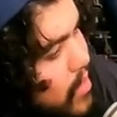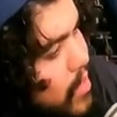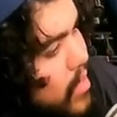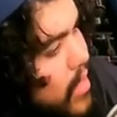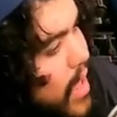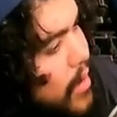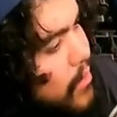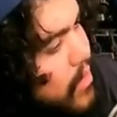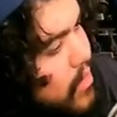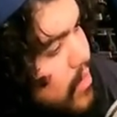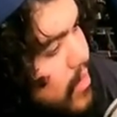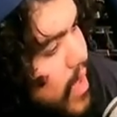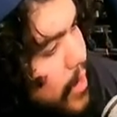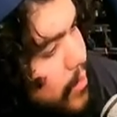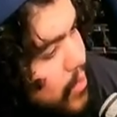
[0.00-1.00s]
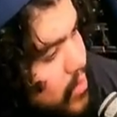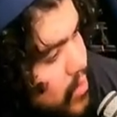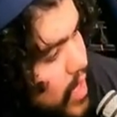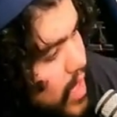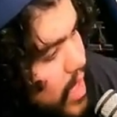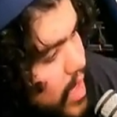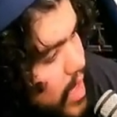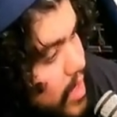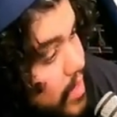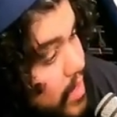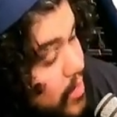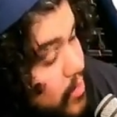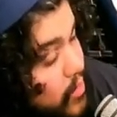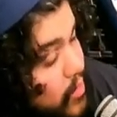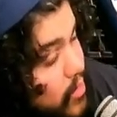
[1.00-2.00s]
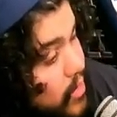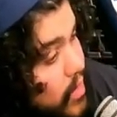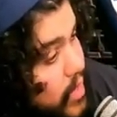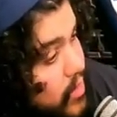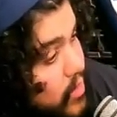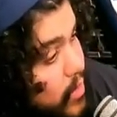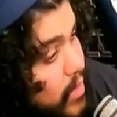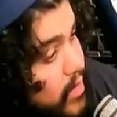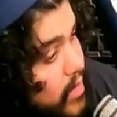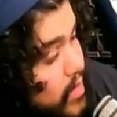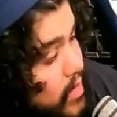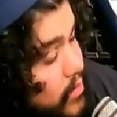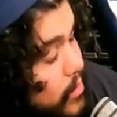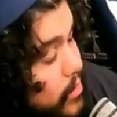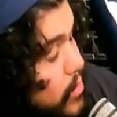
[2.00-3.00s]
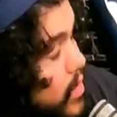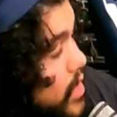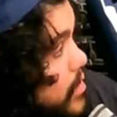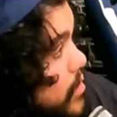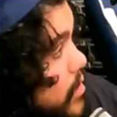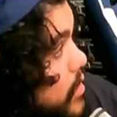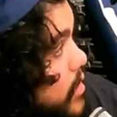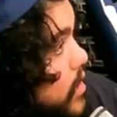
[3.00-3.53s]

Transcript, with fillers: that was I will say, and this was the good storytelling of Triple H.